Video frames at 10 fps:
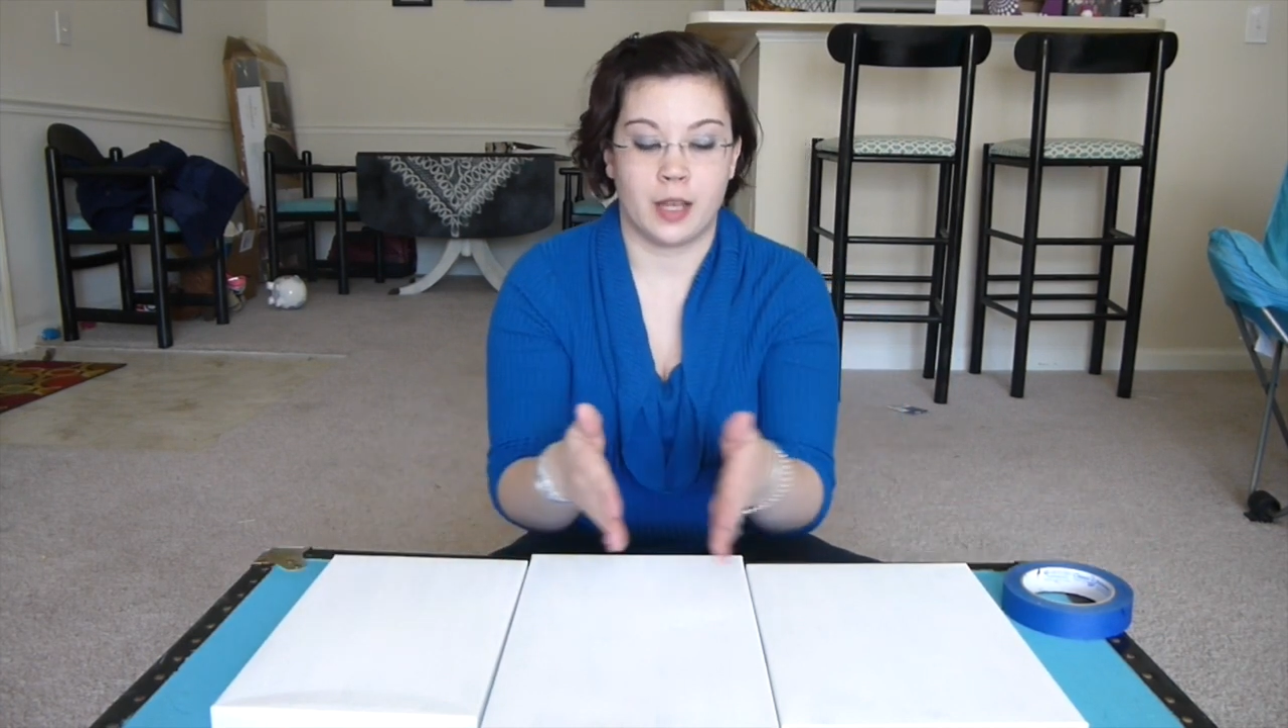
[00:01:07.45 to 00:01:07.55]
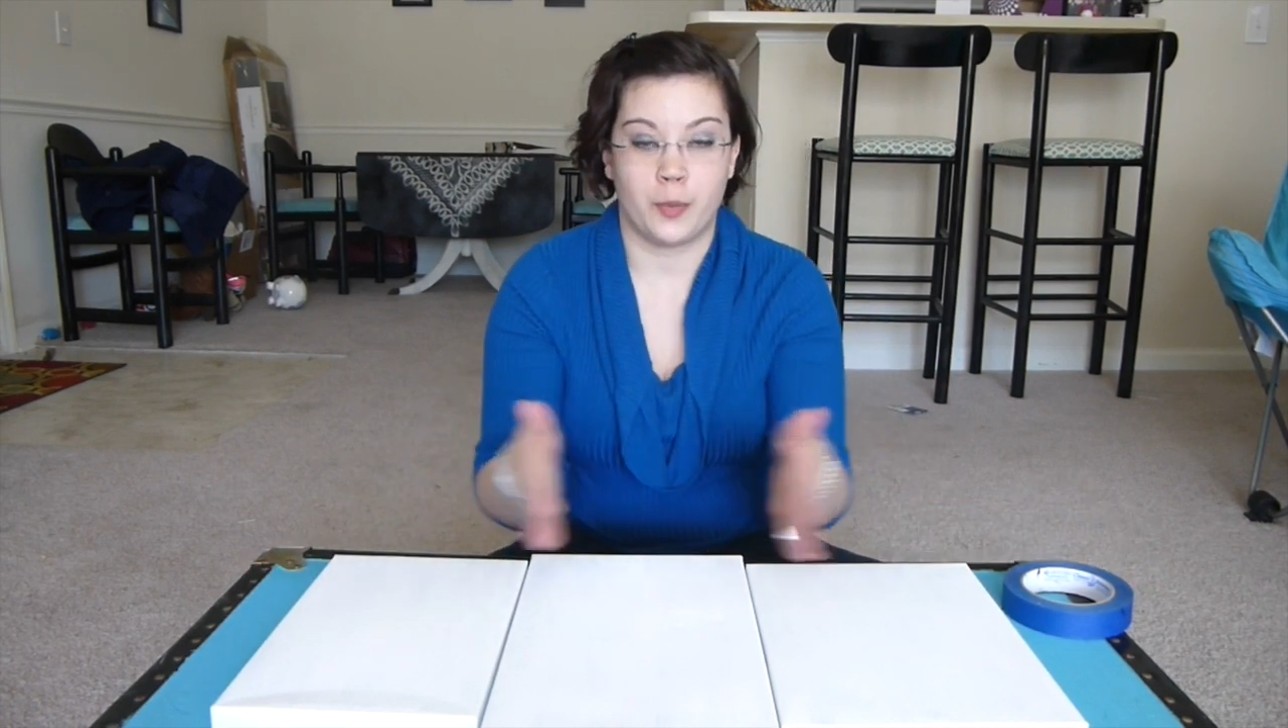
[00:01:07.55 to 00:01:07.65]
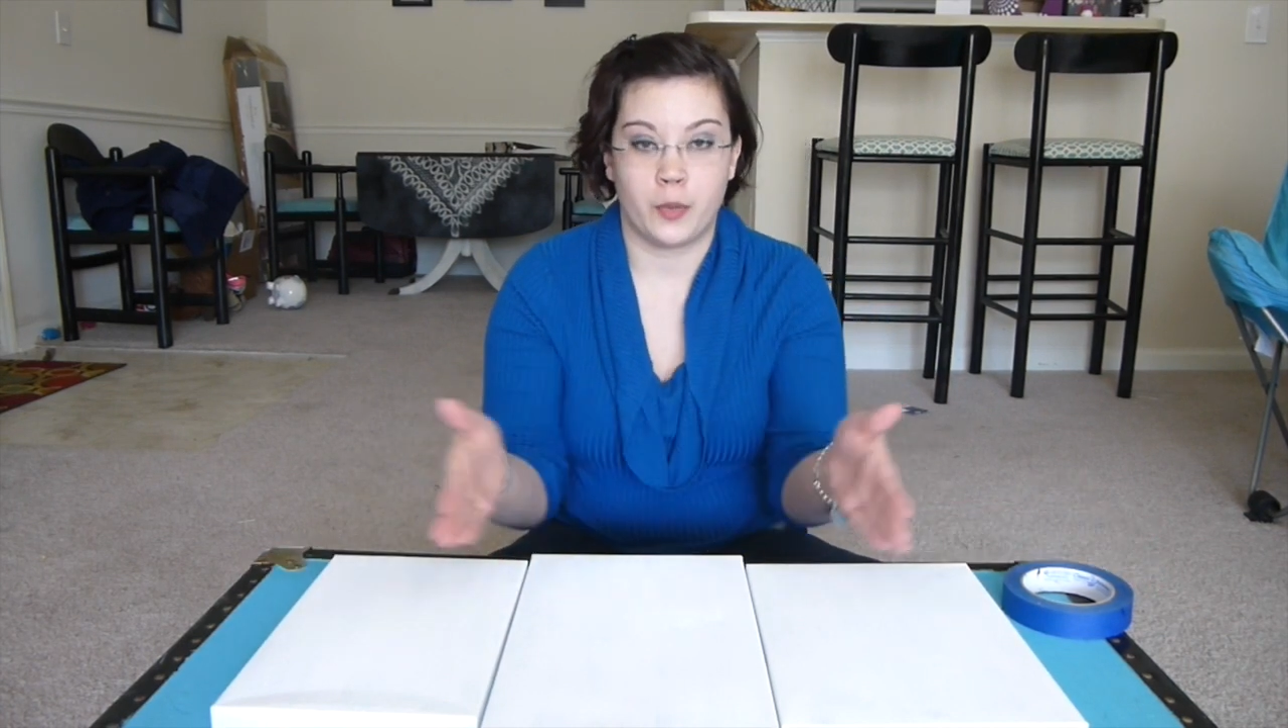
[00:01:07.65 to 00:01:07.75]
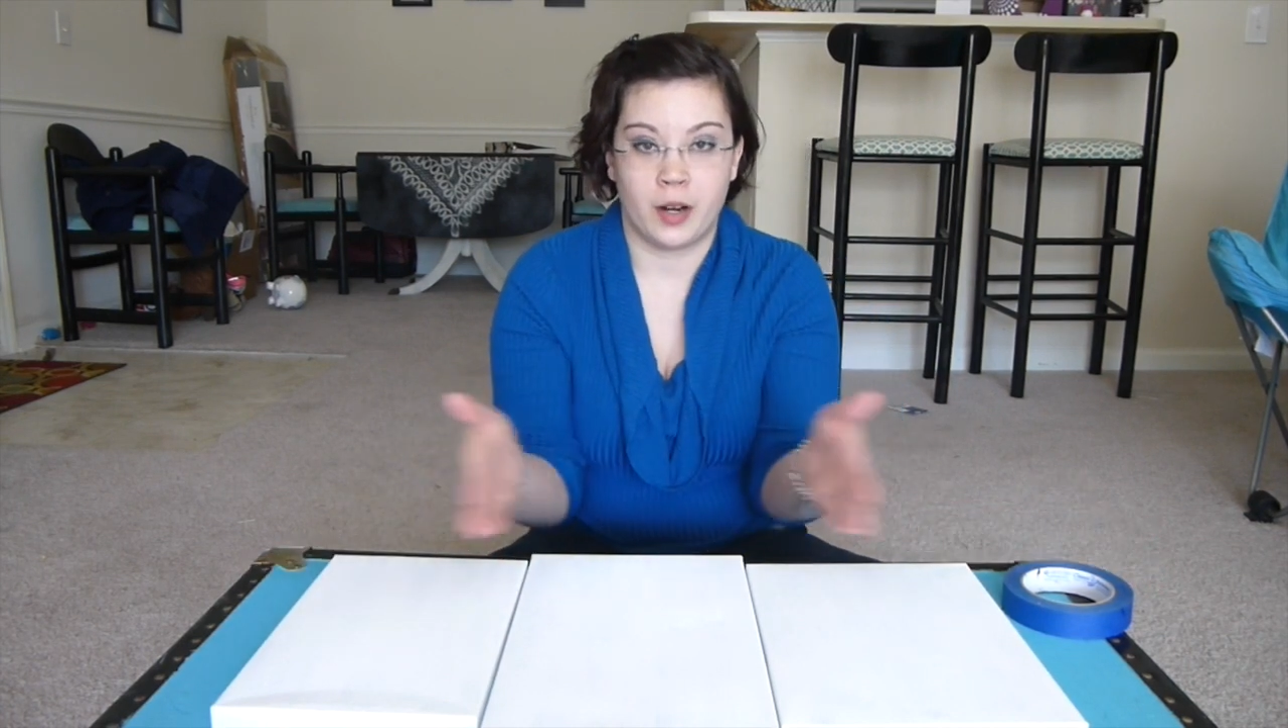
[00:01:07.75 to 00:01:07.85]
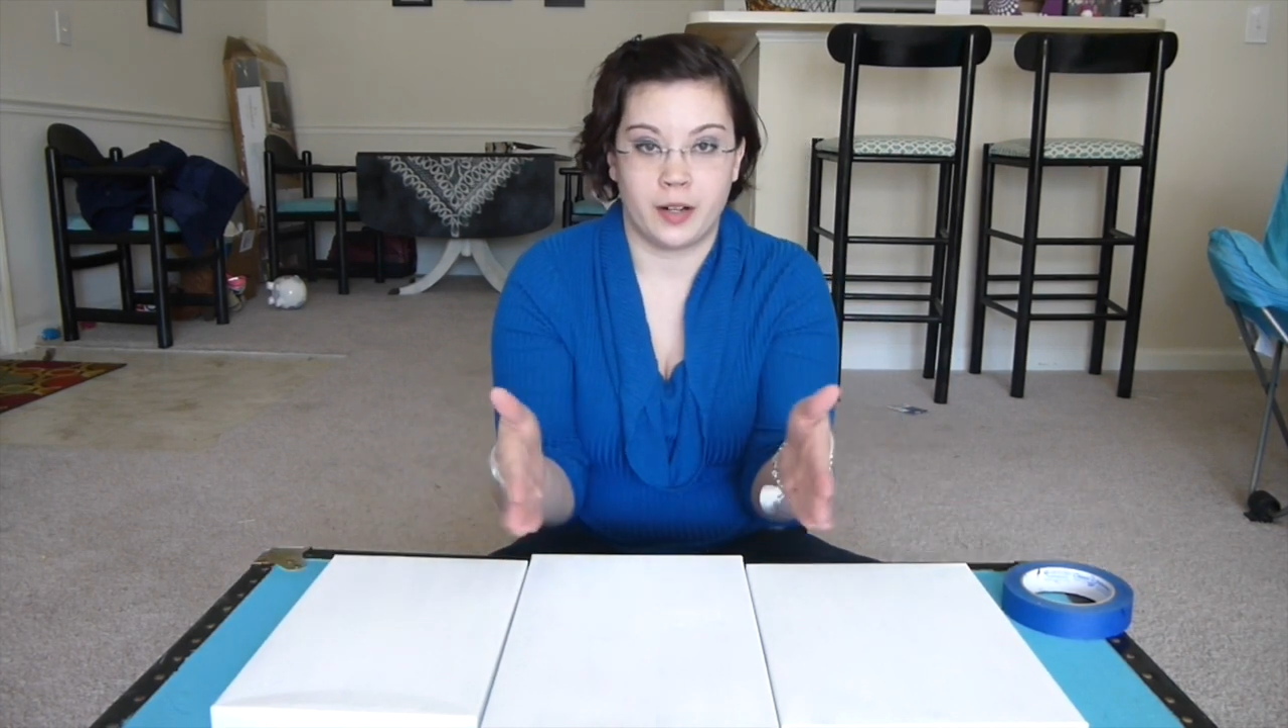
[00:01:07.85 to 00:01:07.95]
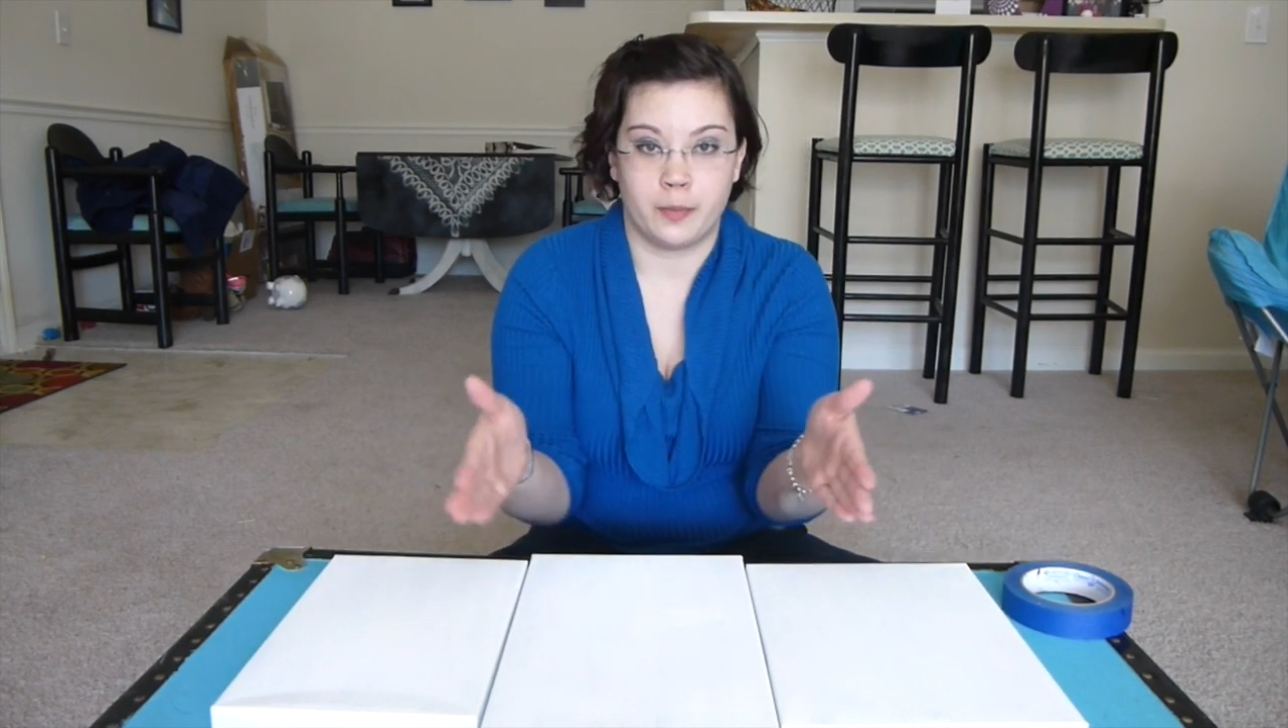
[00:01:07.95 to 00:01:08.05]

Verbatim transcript: separate